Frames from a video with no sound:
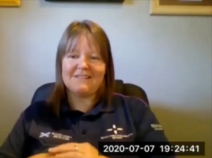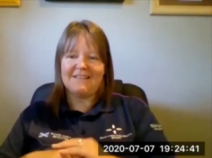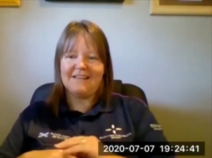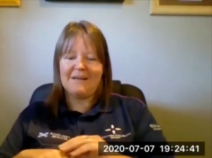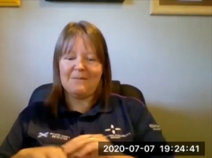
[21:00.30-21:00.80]

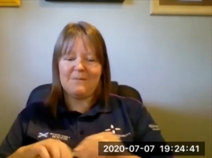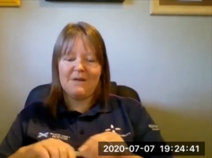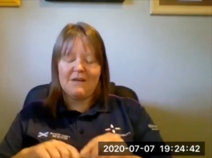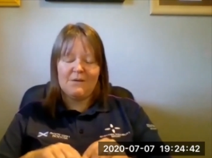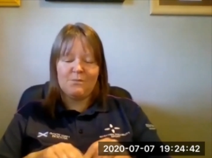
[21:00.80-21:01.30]

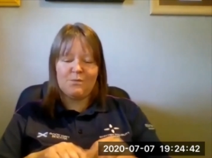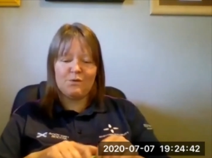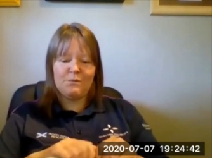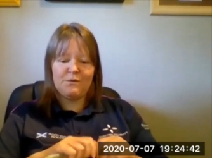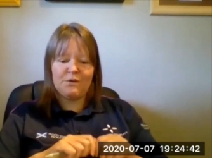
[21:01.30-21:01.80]
We're
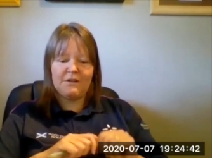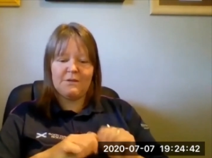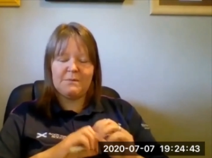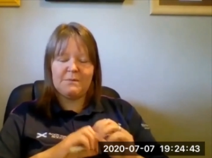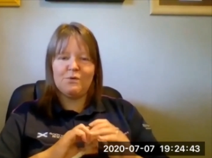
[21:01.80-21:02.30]
going to move on a
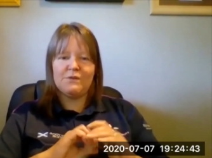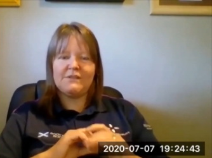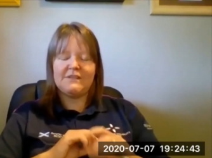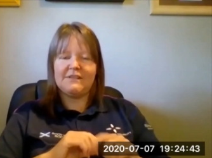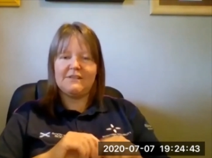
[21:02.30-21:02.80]
little bit more
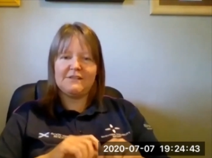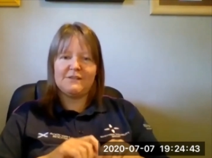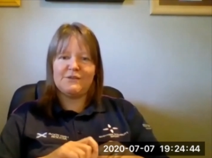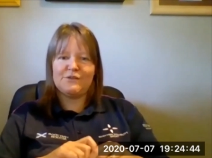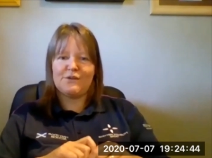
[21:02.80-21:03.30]

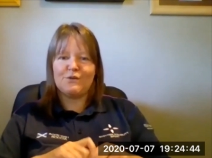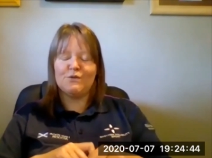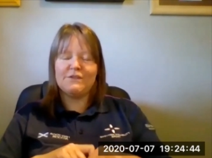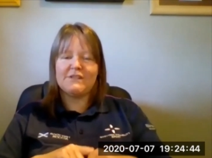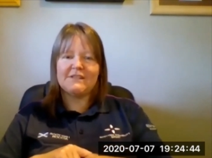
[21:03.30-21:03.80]
to sort of the
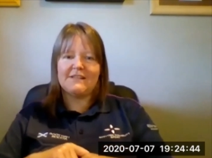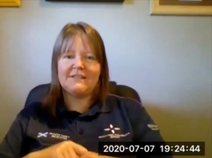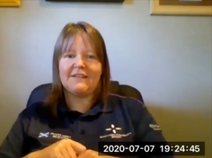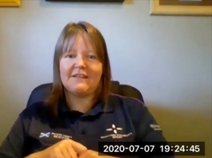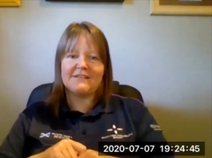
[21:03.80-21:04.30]
coaching side
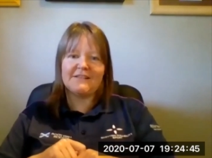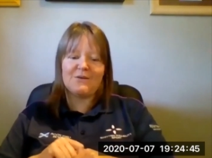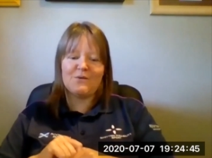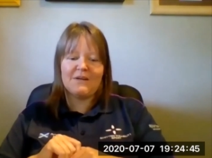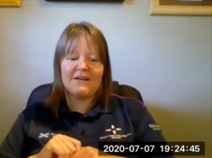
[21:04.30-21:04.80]
of things
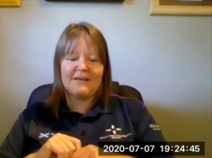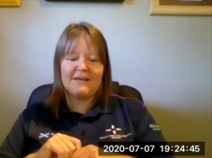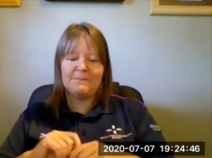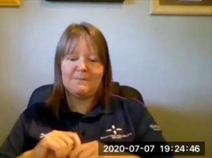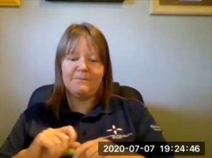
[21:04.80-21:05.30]
now.
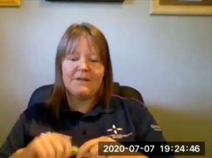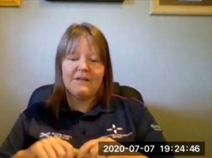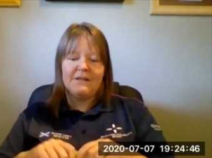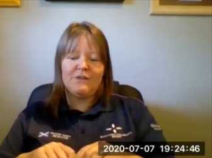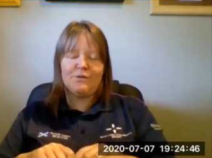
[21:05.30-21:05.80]

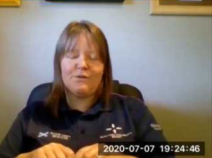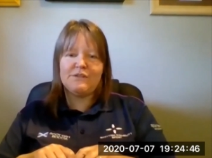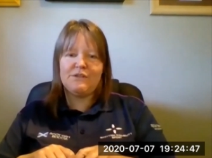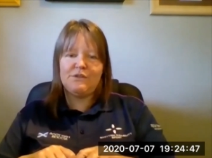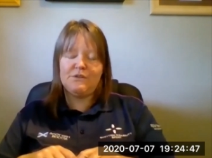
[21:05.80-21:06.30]

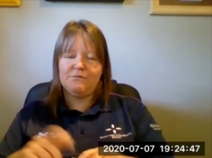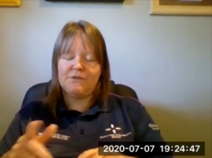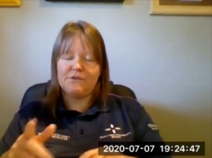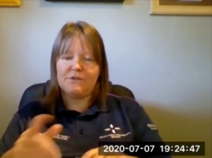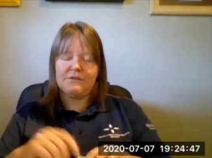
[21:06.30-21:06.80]
Obviously you
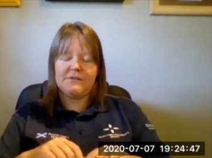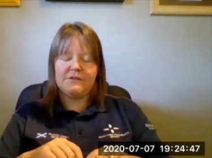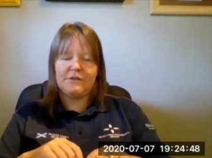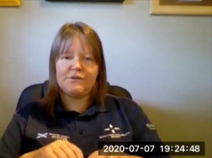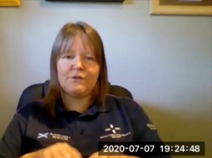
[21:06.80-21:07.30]
sort of
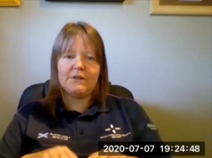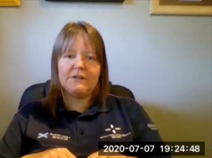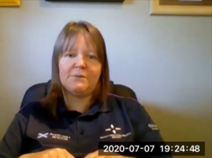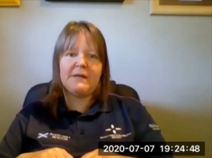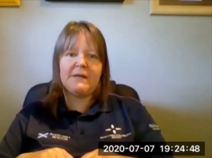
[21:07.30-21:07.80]
touched on it a
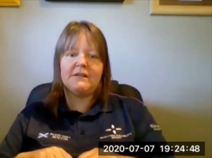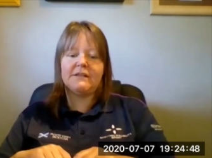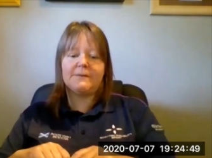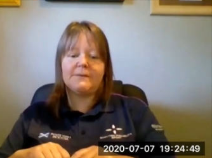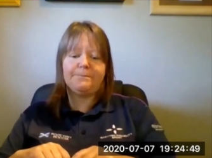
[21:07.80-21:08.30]
little bit
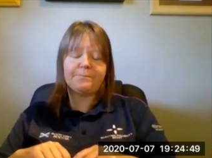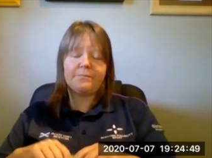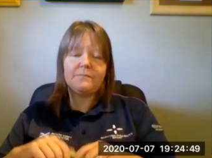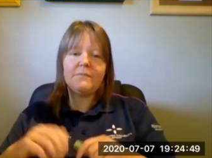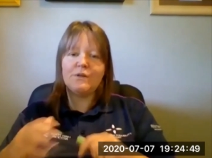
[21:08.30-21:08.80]
earlier.
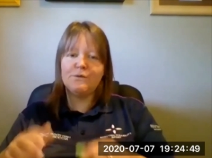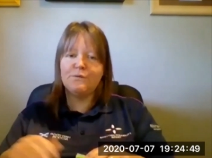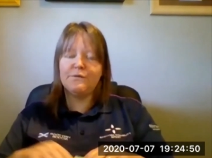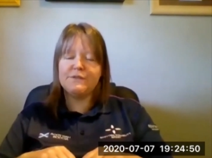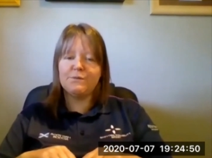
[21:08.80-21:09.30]
You've
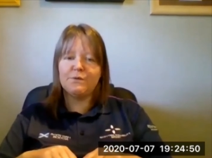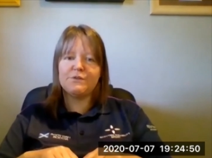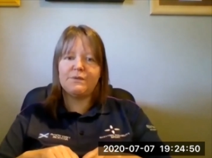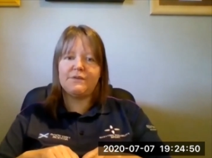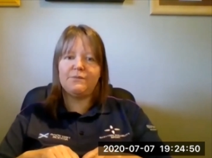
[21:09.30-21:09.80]
obviously
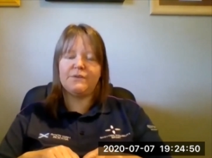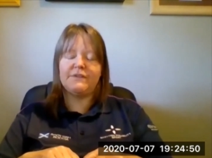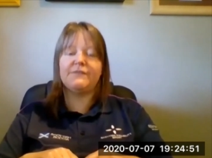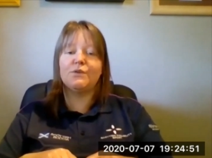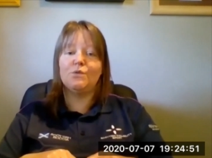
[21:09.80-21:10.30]
worked with
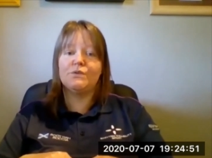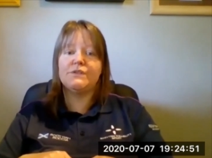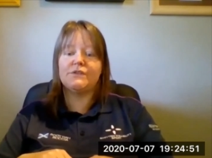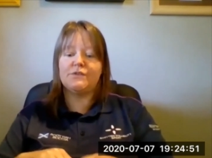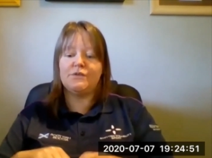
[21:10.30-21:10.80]
different
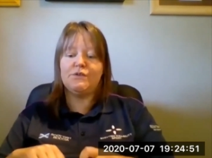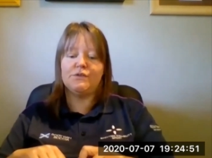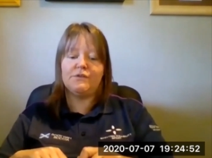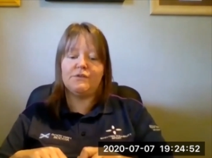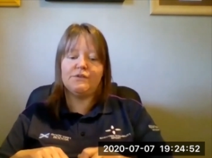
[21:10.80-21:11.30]
coaches through
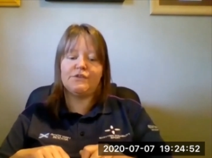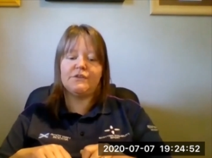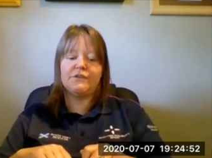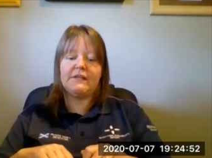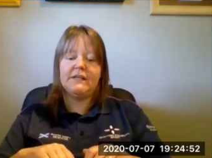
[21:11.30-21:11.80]
your
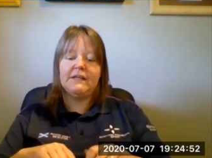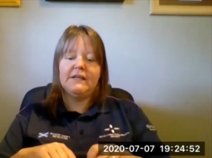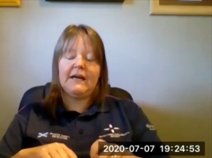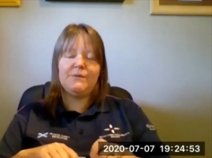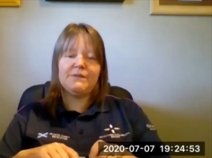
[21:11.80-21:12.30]
journey.
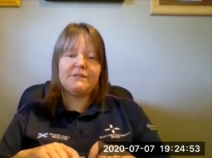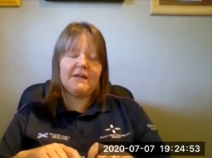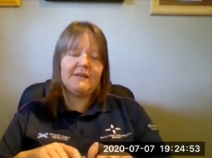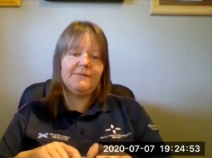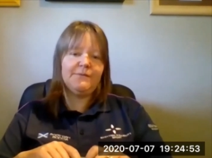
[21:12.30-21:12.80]
How has
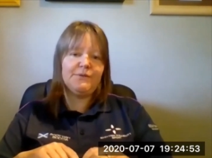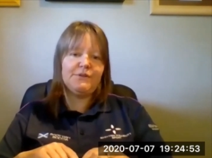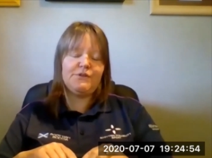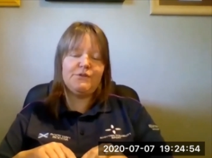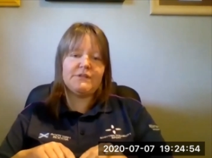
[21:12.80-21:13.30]
that
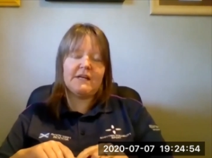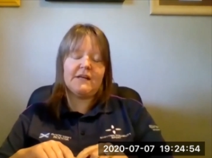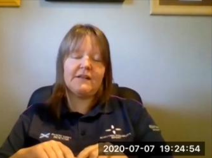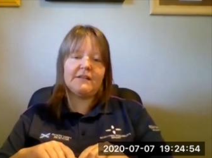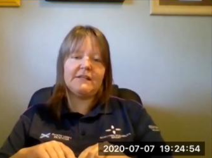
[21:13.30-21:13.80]
influenced you as an
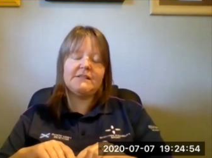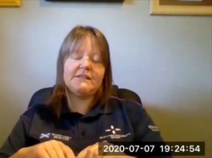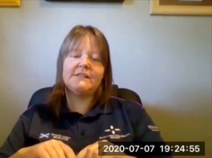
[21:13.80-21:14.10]
athlete?